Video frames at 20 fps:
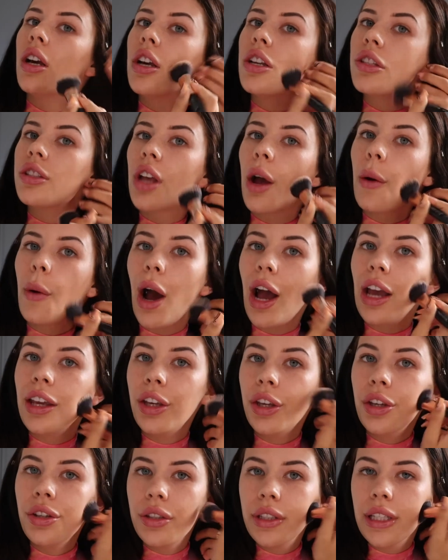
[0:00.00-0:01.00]
so I
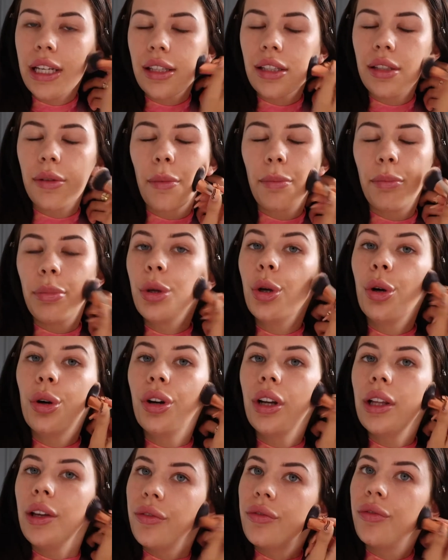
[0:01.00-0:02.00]
use this
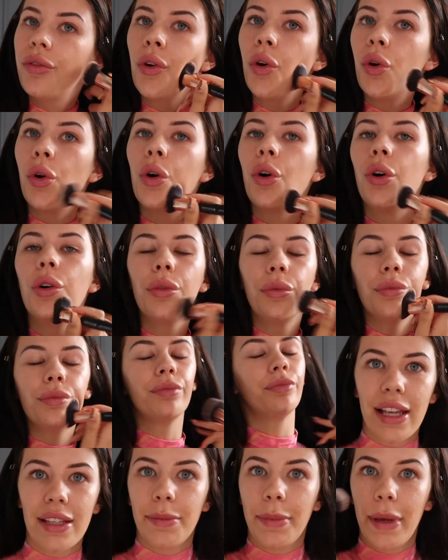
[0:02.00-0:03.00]
purely for
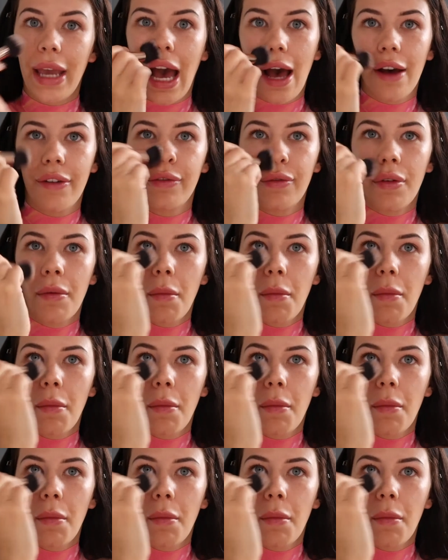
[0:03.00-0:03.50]
SPF.